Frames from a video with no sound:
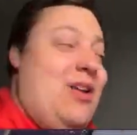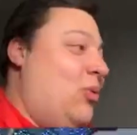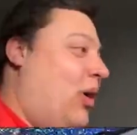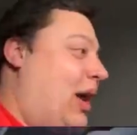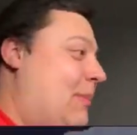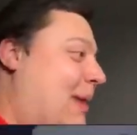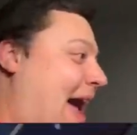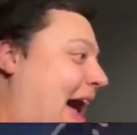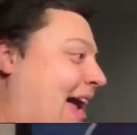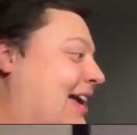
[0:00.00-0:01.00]
in one
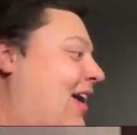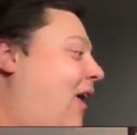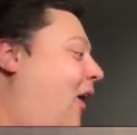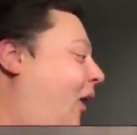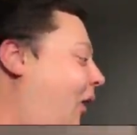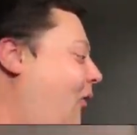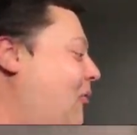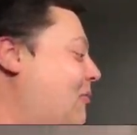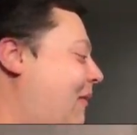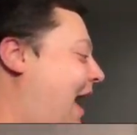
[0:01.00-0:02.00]
pack.
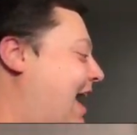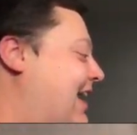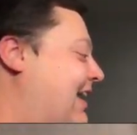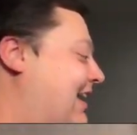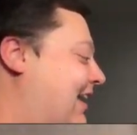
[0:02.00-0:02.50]
Oh my